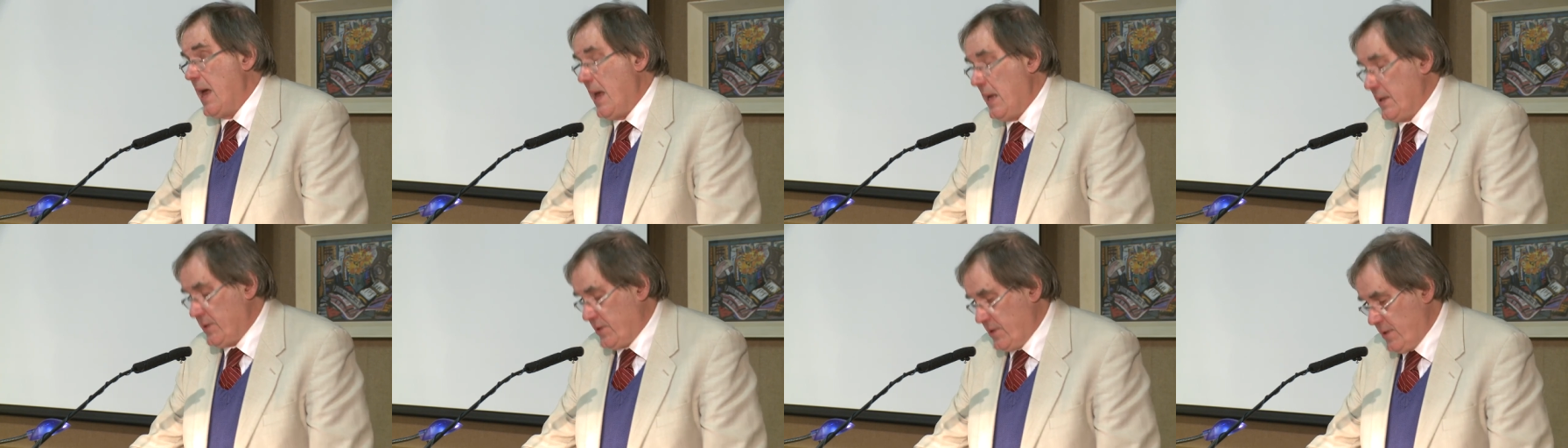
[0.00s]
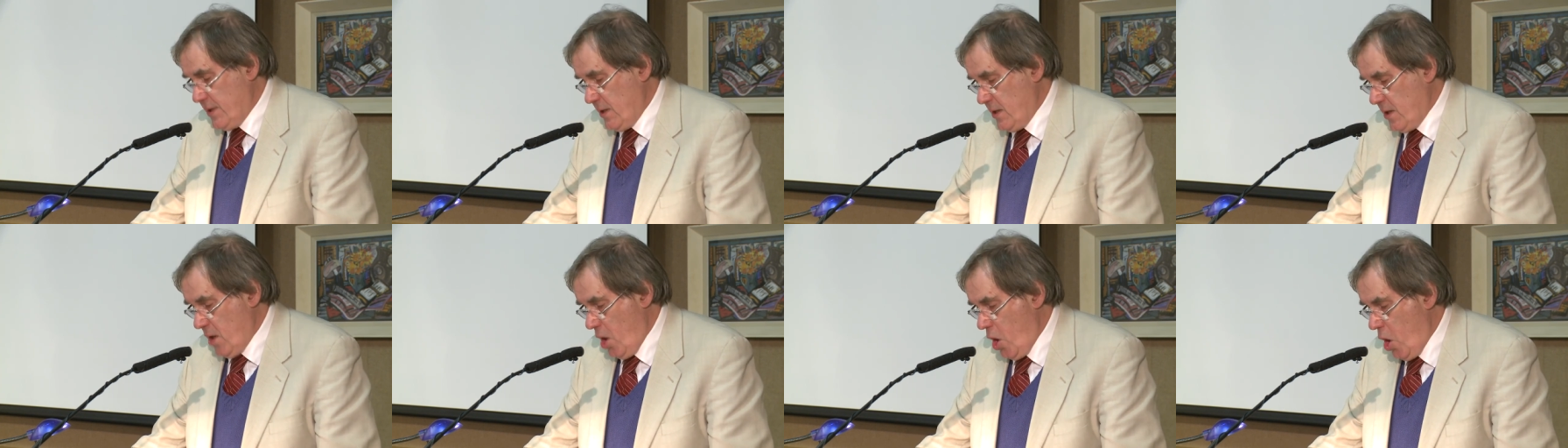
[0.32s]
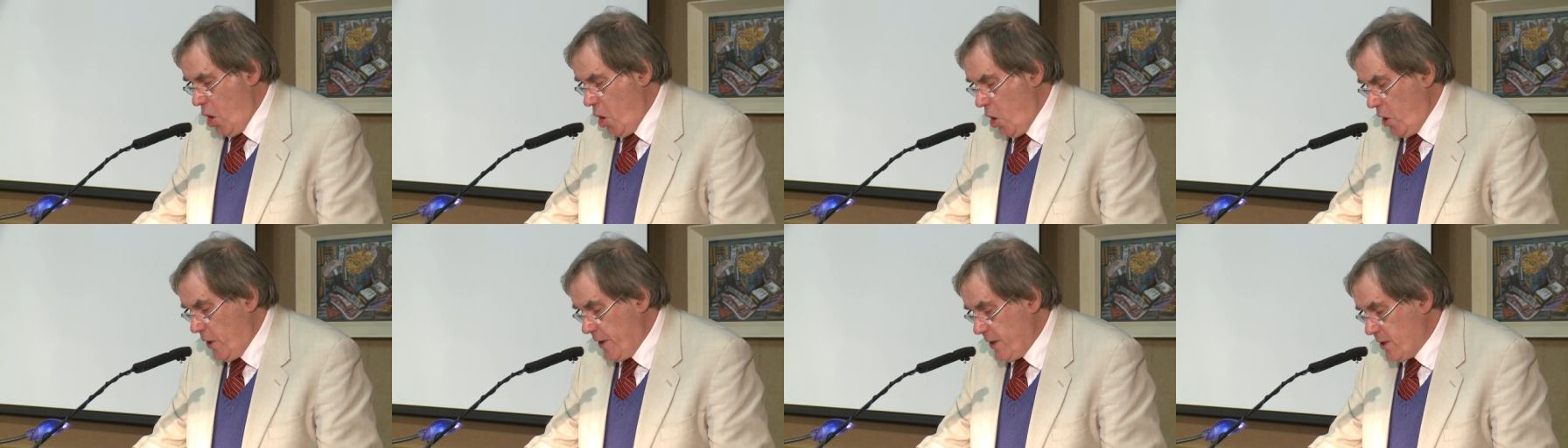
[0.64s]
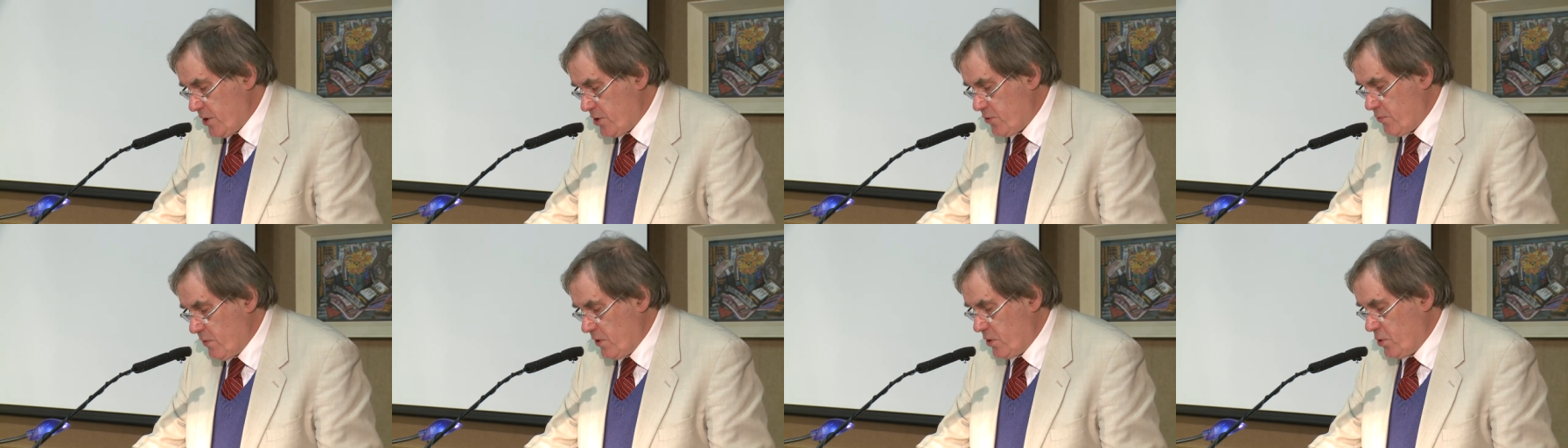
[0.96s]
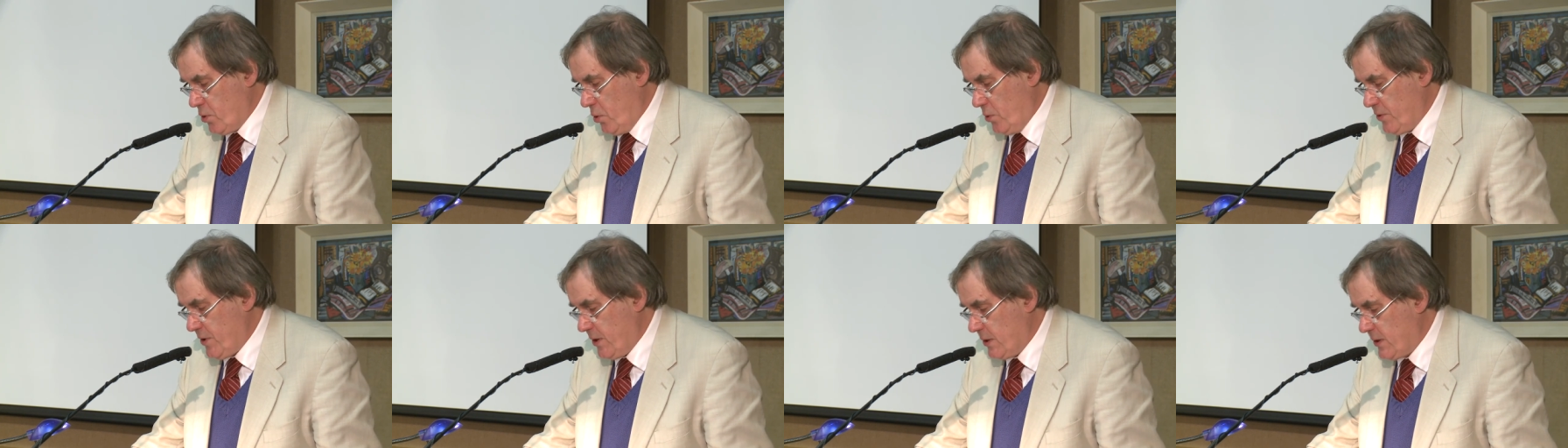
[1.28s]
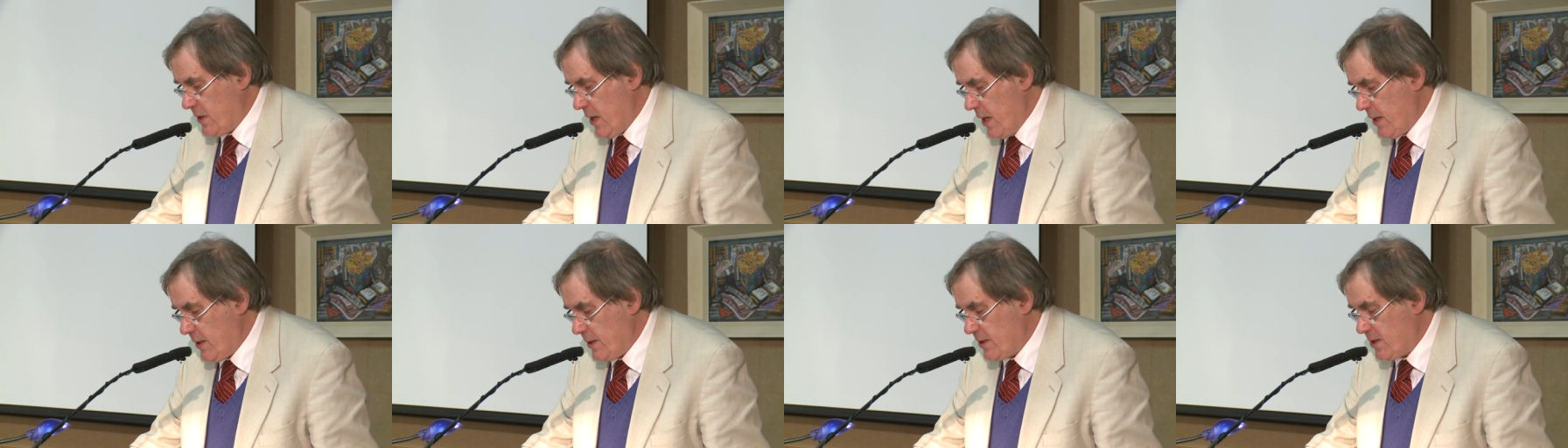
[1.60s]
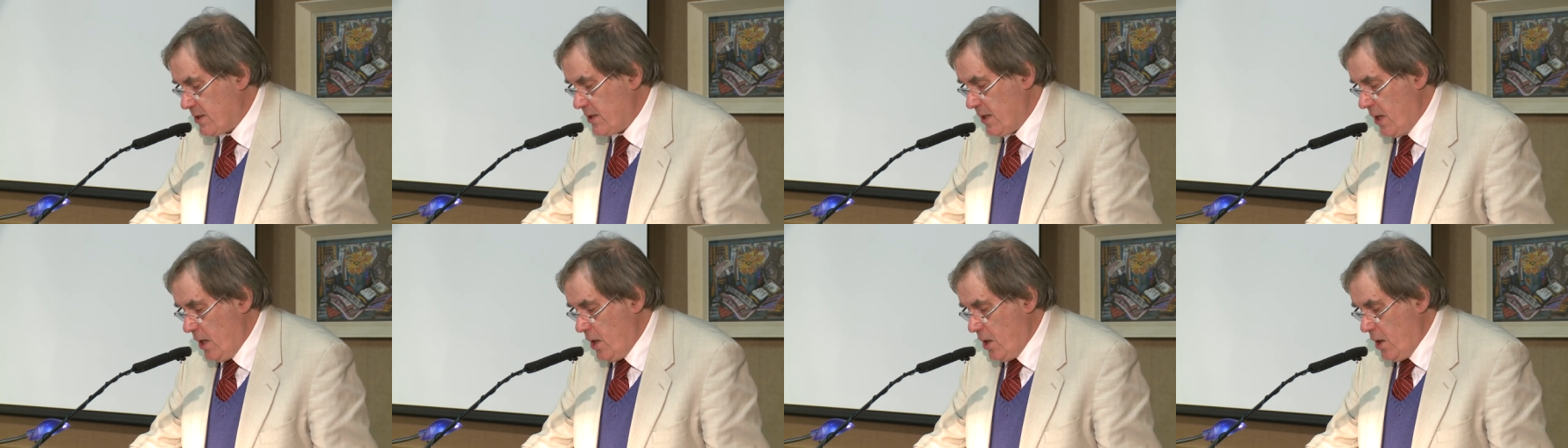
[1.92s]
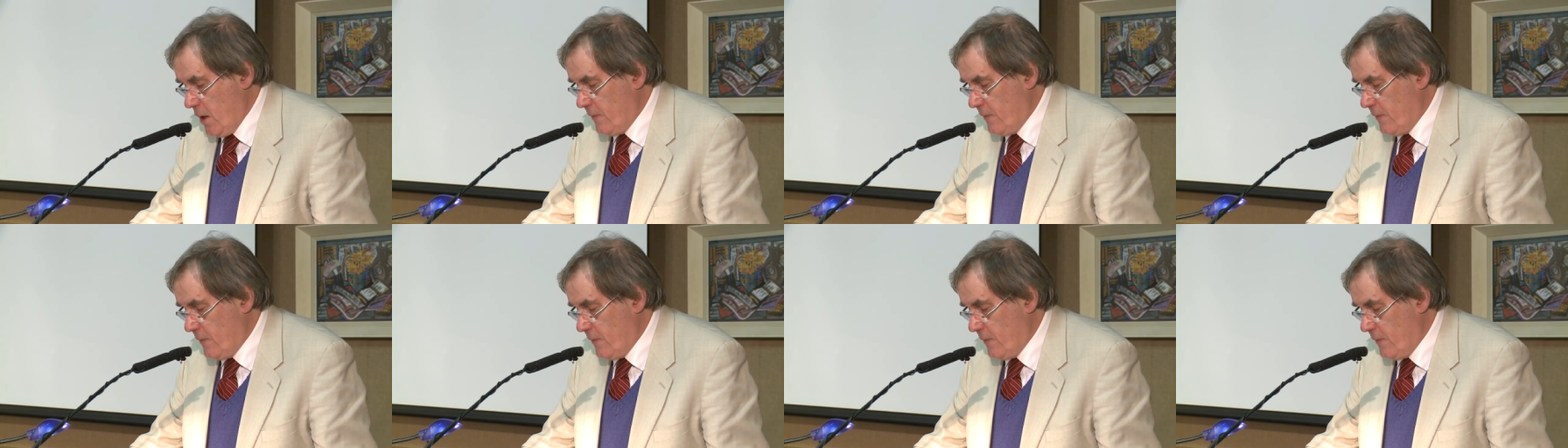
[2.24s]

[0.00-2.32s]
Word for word: as the earliest recorded case